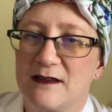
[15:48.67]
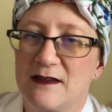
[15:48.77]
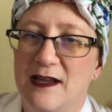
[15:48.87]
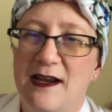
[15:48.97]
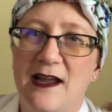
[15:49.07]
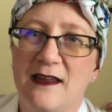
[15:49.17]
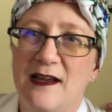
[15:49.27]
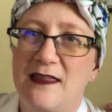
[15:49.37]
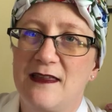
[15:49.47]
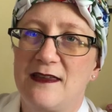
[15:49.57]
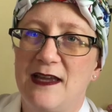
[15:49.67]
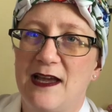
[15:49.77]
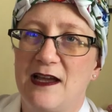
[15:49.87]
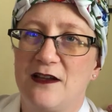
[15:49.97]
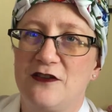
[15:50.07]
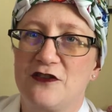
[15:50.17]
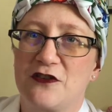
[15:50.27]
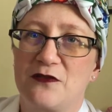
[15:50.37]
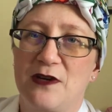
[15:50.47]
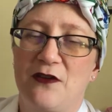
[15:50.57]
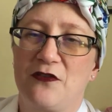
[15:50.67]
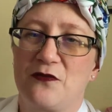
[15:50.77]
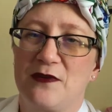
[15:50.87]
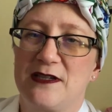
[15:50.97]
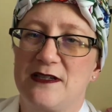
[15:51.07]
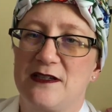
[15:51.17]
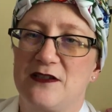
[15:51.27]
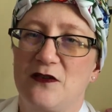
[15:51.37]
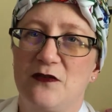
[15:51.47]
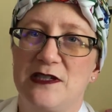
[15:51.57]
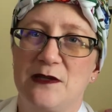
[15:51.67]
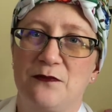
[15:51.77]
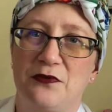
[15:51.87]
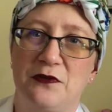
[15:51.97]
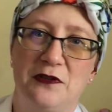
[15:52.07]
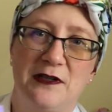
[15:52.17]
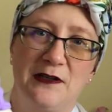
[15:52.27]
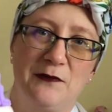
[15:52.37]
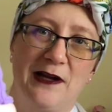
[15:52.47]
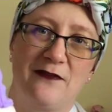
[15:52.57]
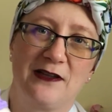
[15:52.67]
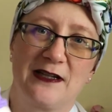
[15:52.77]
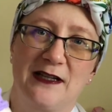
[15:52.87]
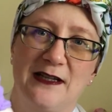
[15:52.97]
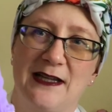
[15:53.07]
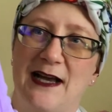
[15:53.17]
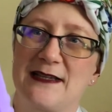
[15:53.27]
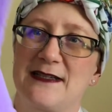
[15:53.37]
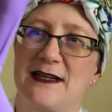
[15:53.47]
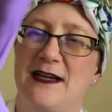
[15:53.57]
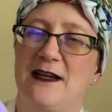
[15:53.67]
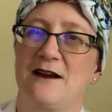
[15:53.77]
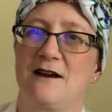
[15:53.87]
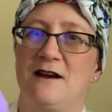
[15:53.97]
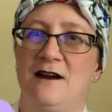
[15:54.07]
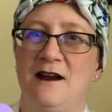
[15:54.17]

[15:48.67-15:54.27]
And I like that the edge around the wrist is so simple, and we have a little elastic here,